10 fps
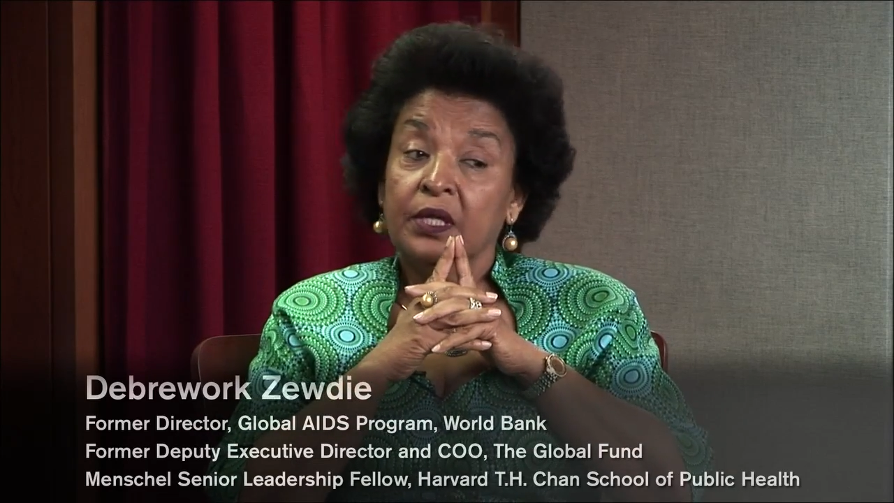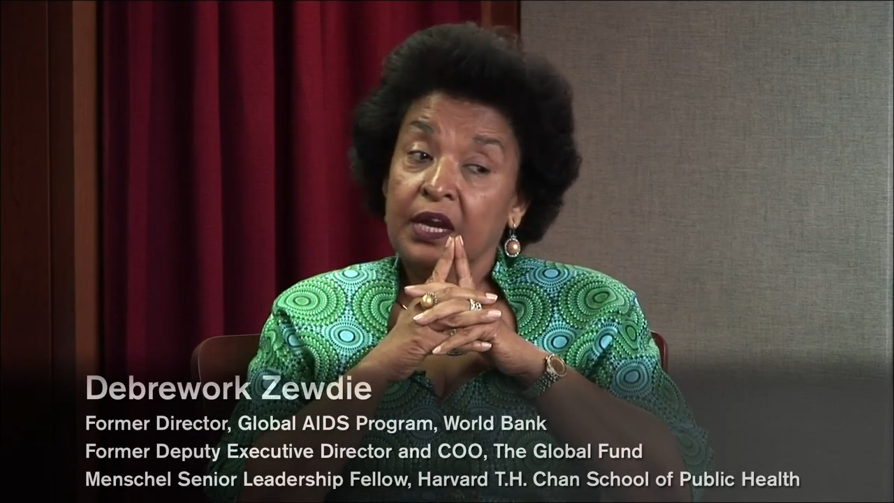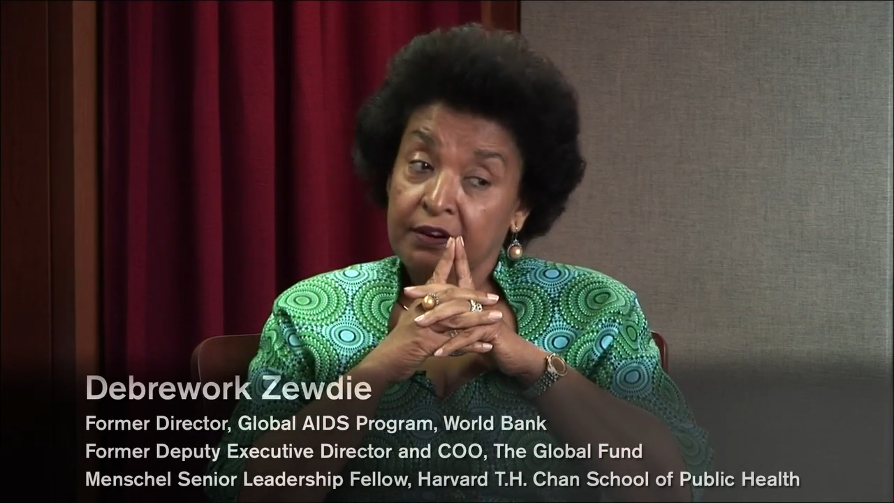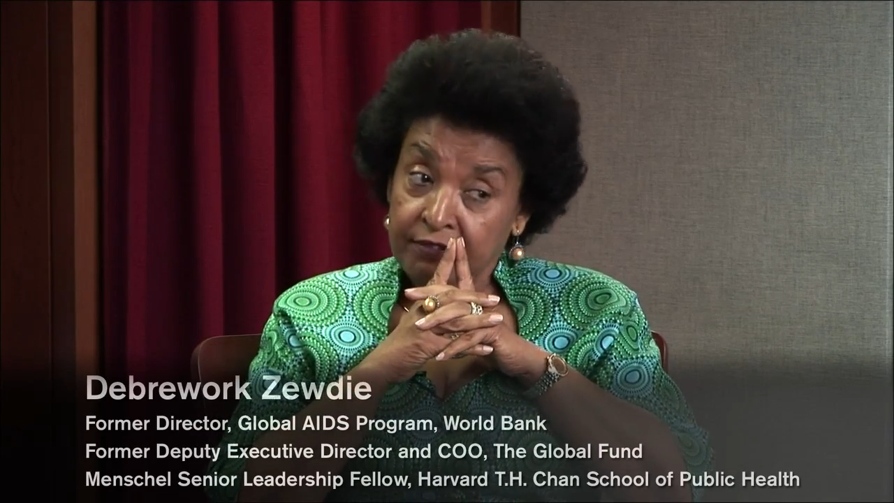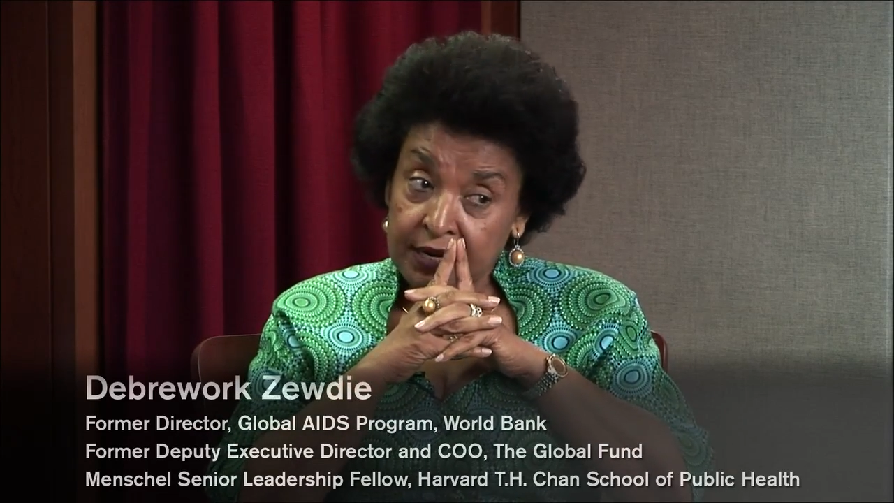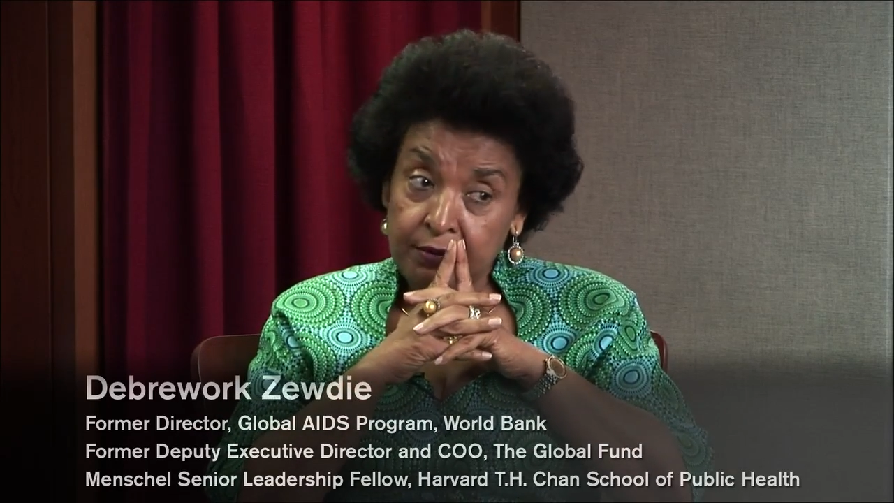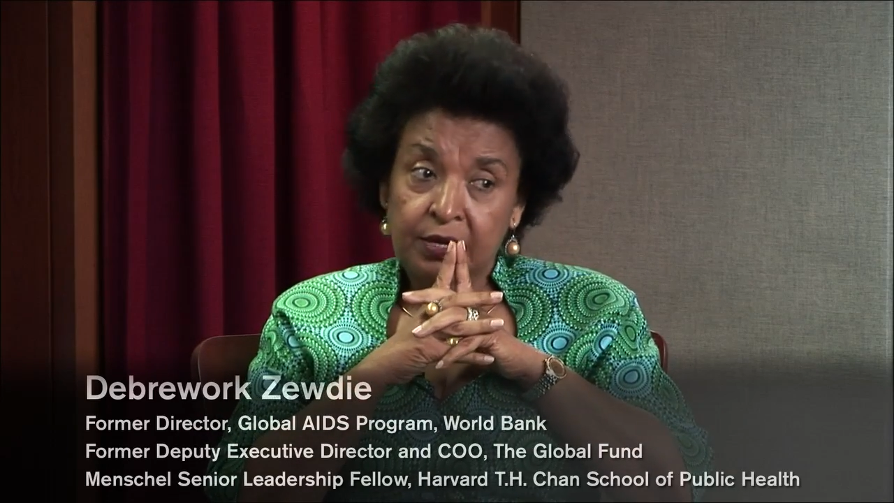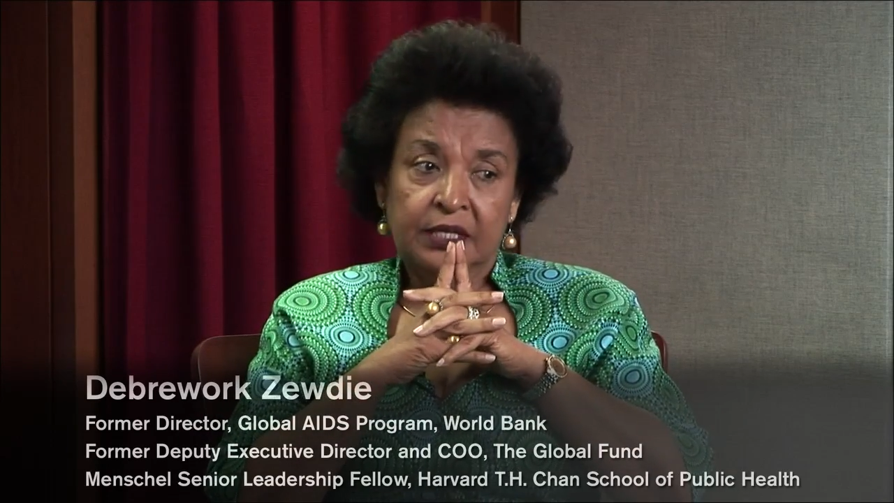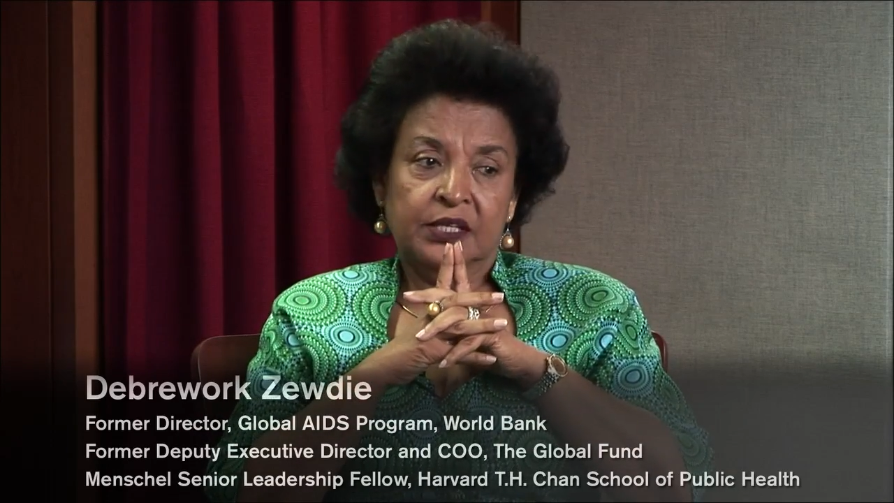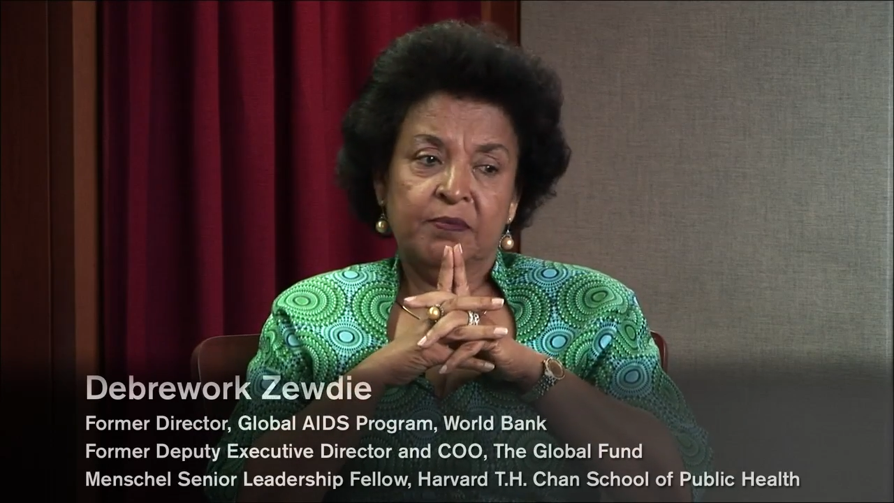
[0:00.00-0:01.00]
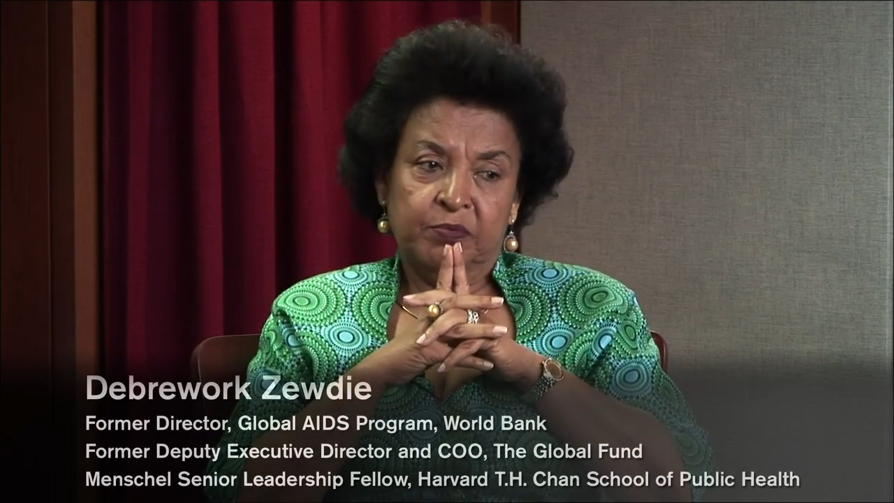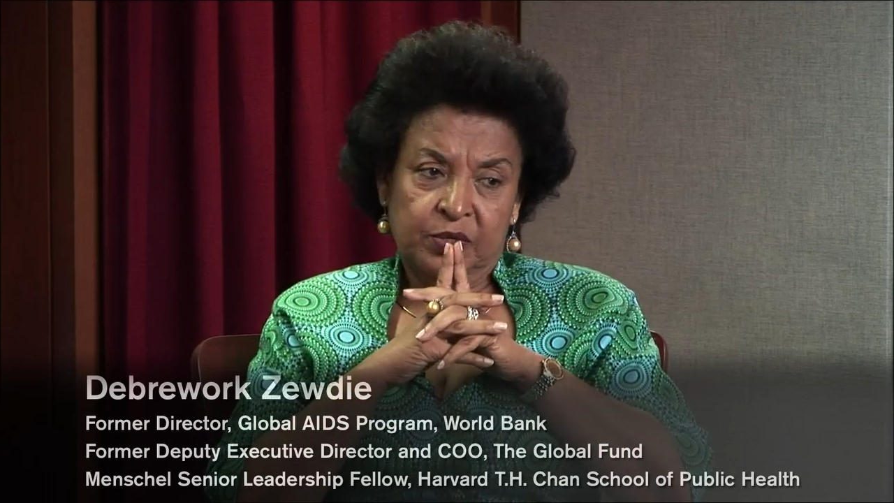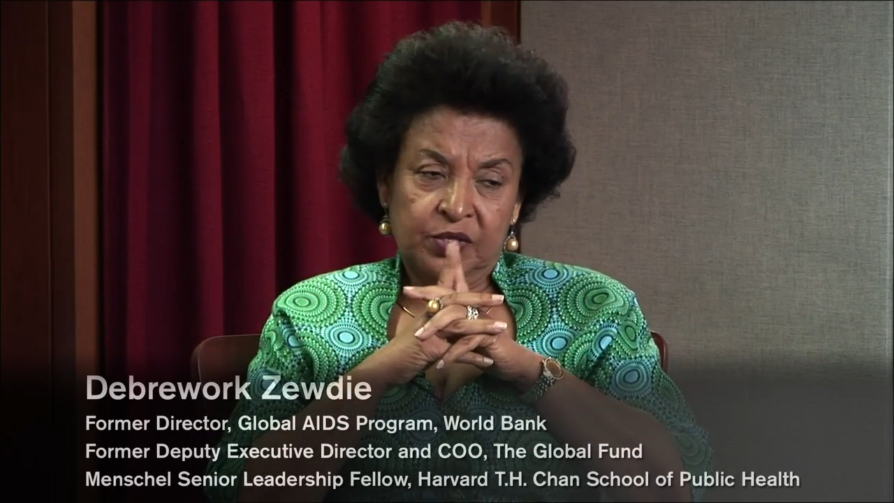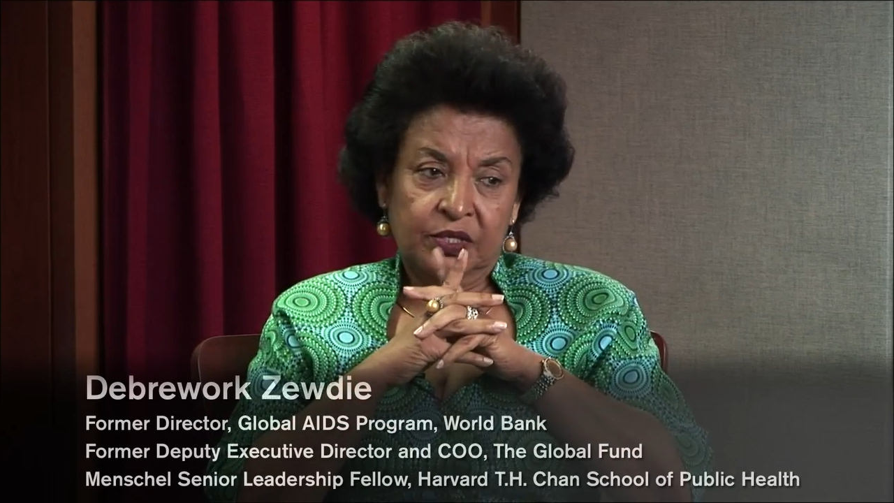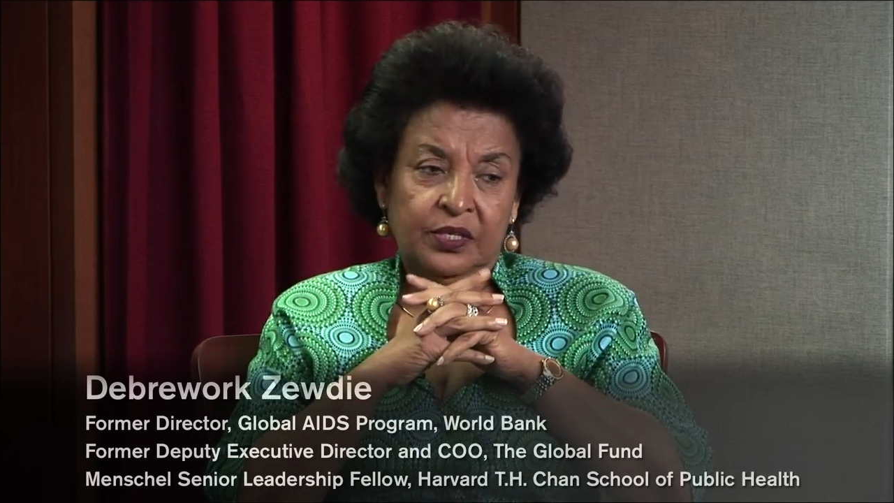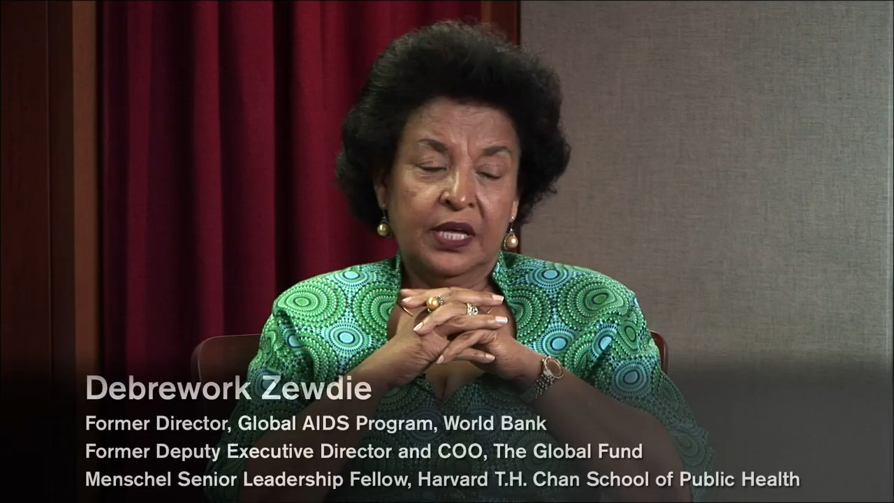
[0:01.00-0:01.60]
There are very good examples,